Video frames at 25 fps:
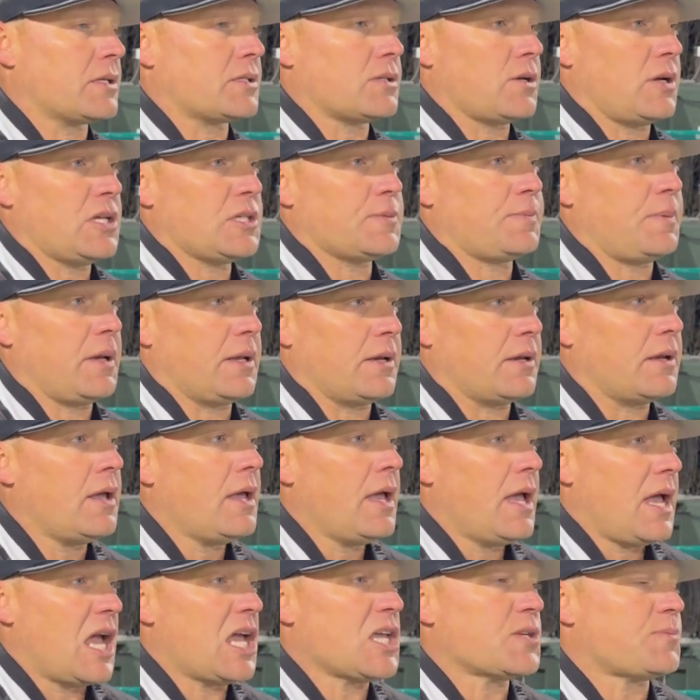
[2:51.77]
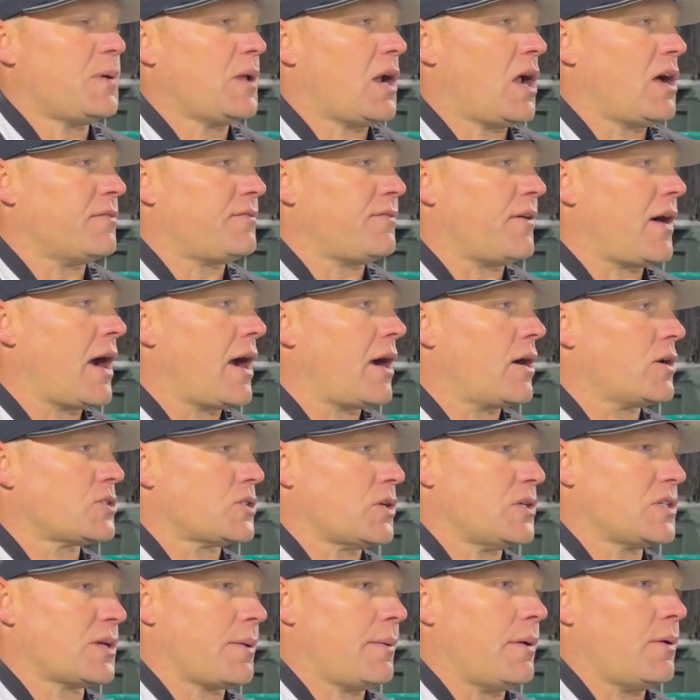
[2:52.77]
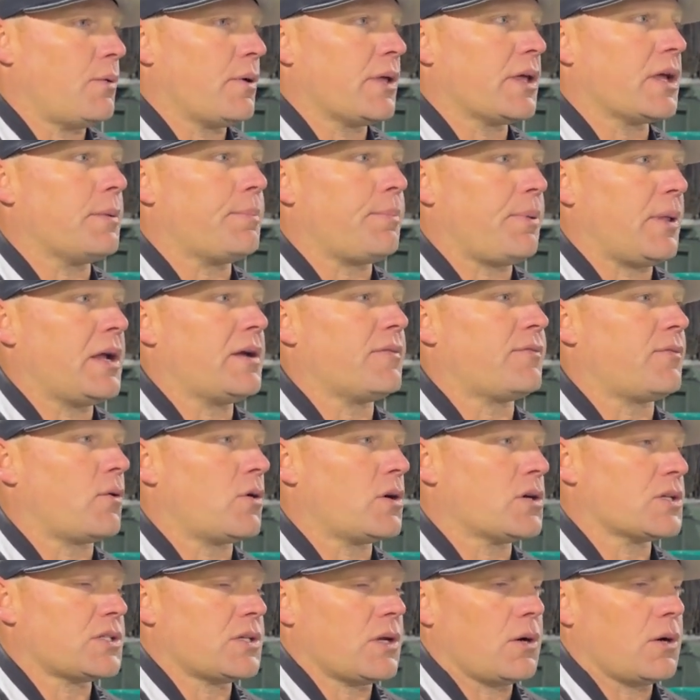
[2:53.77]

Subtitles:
So he's been on fire. So he's going to be a really good player for us.